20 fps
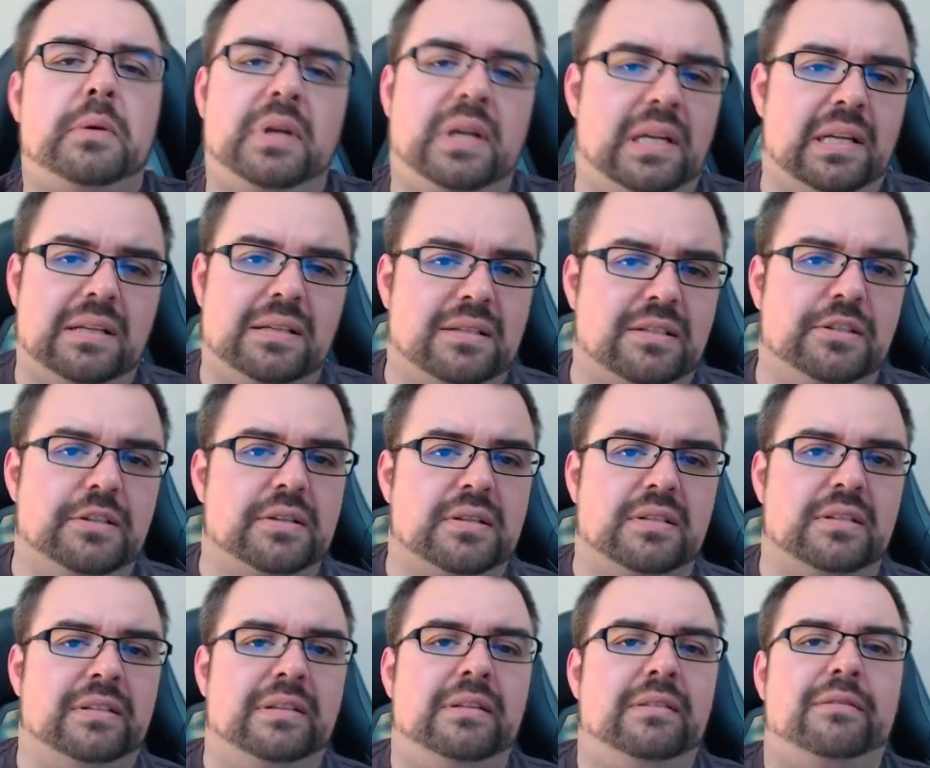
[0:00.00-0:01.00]
and it's
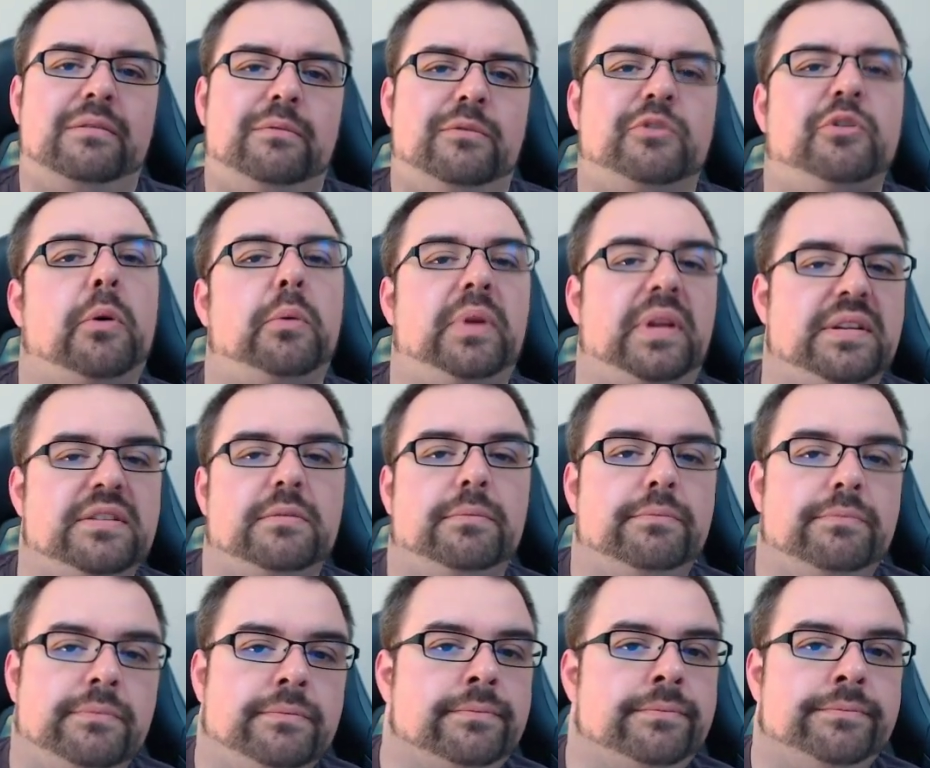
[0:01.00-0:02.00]
just cronyism.
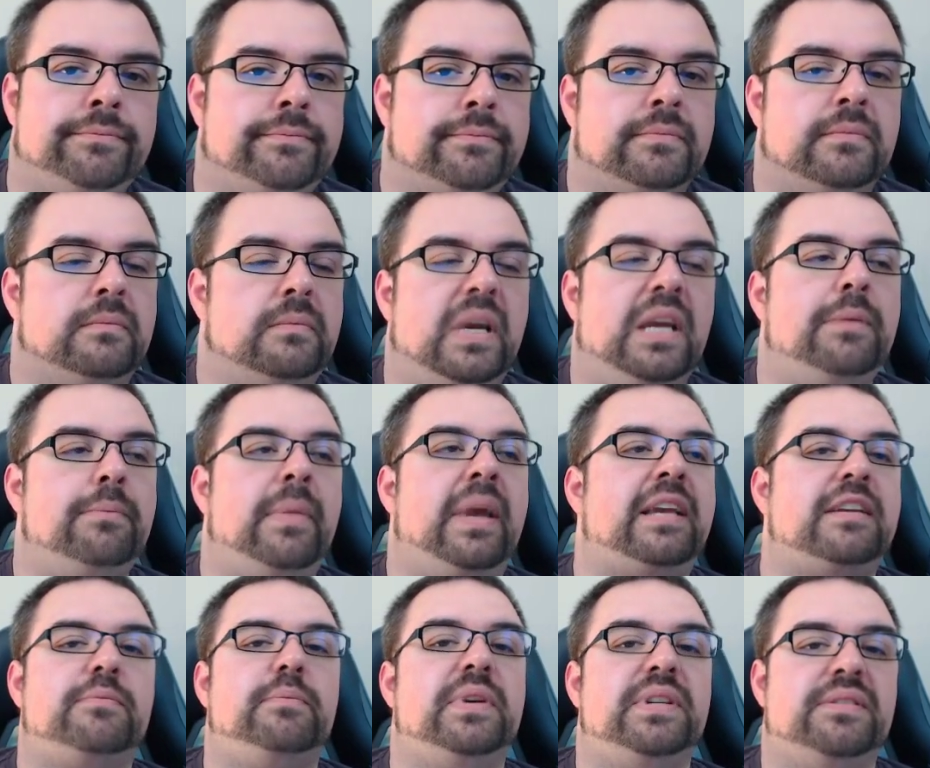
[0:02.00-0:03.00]
It
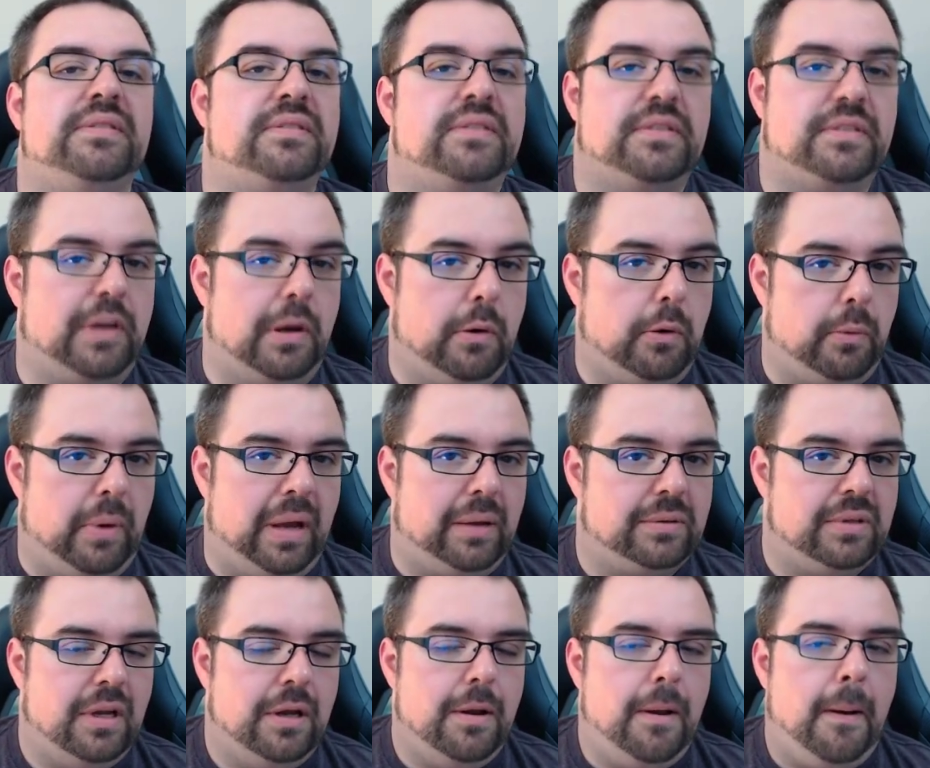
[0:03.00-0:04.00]
makes businesses go around.